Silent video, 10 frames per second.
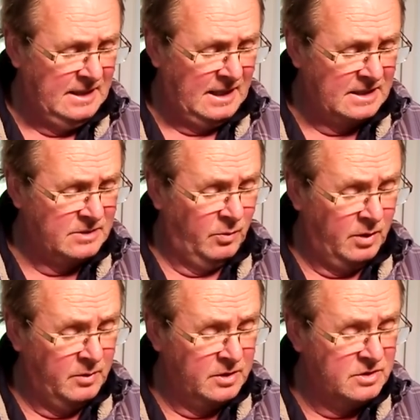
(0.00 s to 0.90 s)
And
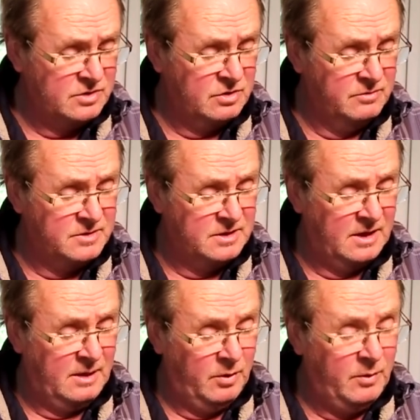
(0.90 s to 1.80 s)
what I want to discover
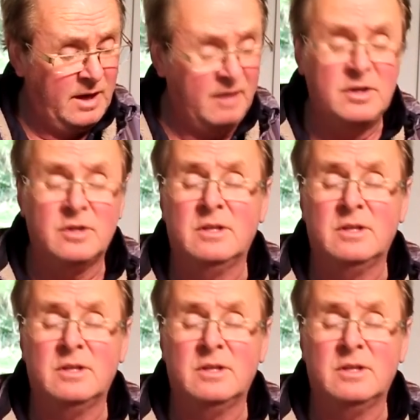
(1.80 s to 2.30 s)
today, what I want to have a look